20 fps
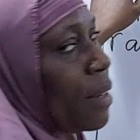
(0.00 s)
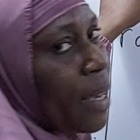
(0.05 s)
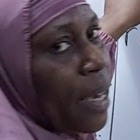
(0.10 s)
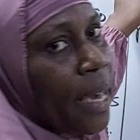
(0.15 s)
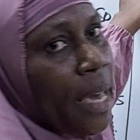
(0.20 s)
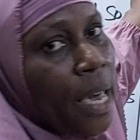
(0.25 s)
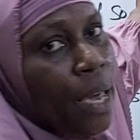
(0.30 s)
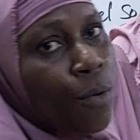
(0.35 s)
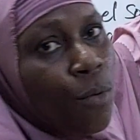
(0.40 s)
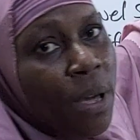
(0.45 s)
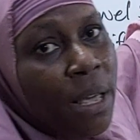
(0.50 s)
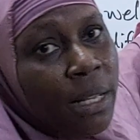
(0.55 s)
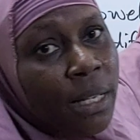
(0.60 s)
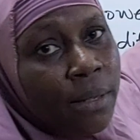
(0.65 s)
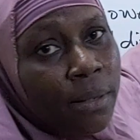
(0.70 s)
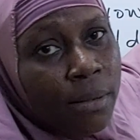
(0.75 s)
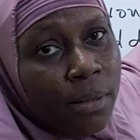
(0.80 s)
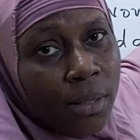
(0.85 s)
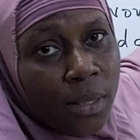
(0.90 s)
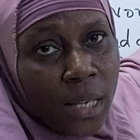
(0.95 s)
A
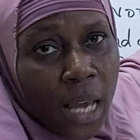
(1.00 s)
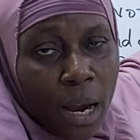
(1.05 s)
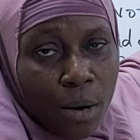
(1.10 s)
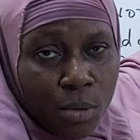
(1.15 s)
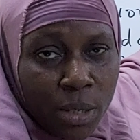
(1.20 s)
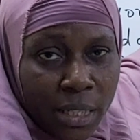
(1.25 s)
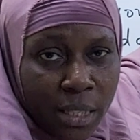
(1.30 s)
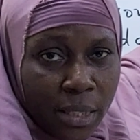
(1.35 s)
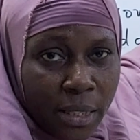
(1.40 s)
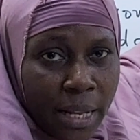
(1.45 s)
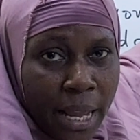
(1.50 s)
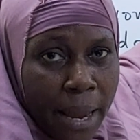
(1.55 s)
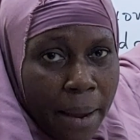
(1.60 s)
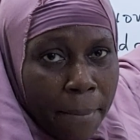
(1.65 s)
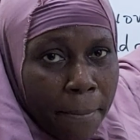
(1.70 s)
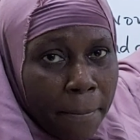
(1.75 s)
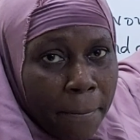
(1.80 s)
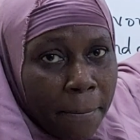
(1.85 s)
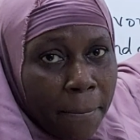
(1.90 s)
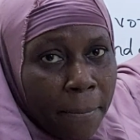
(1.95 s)
will sound its
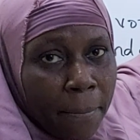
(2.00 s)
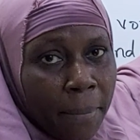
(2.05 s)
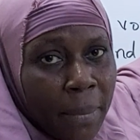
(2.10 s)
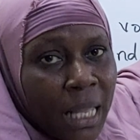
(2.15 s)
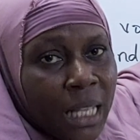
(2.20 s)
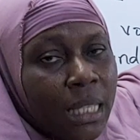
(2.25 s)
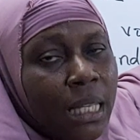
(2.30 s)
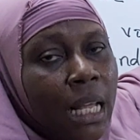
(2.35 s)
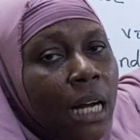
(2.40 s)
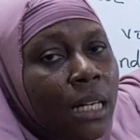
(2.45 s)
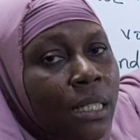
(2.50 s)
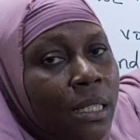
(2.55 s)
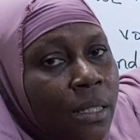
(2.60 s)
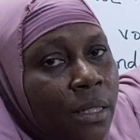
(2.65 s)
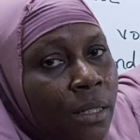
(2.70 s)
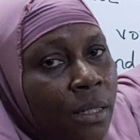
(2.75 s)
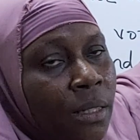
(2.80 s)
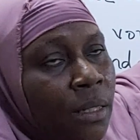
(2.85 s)
name, not